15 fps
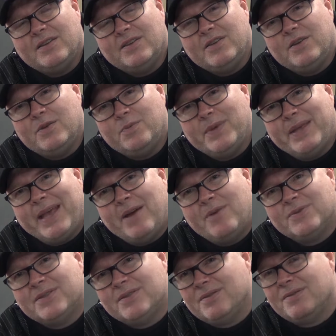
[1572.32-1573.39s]
you'll be
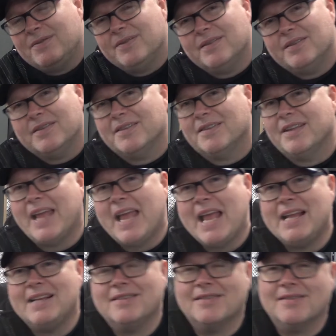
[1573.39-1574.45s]
able to
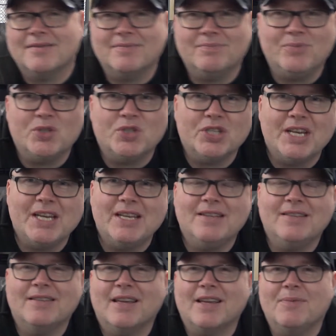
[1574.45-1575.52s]
get
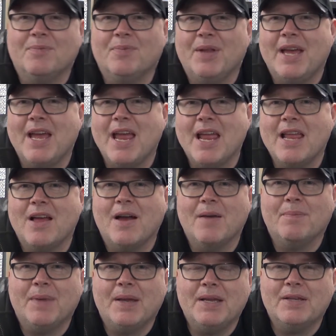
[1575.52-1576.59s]
machines that can play
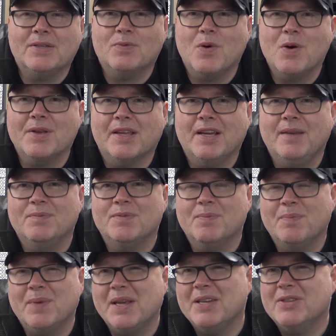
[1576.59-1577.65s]
like PS1 games
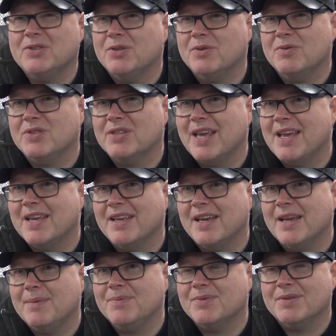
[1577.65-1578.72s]
and PS2 and Saturn
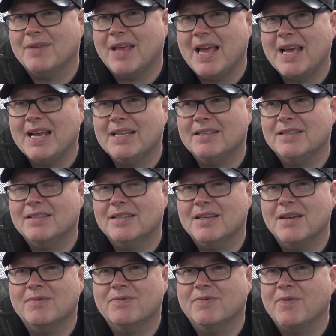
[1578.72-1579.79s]
games, and
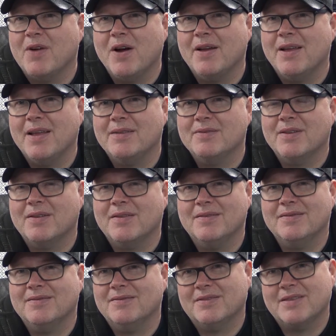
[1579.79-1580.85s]
via
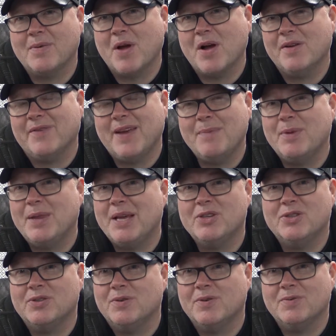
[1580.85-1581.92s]
some kind of
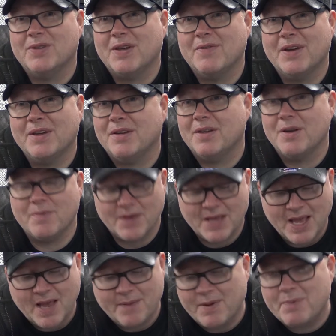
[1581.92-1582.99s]
emulation or something, I don't know.
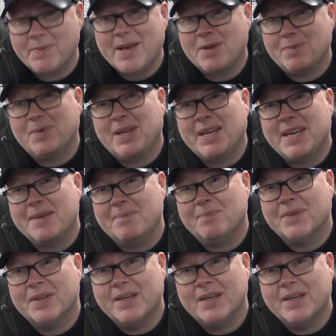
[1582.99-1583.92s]
But you'll be able to play them,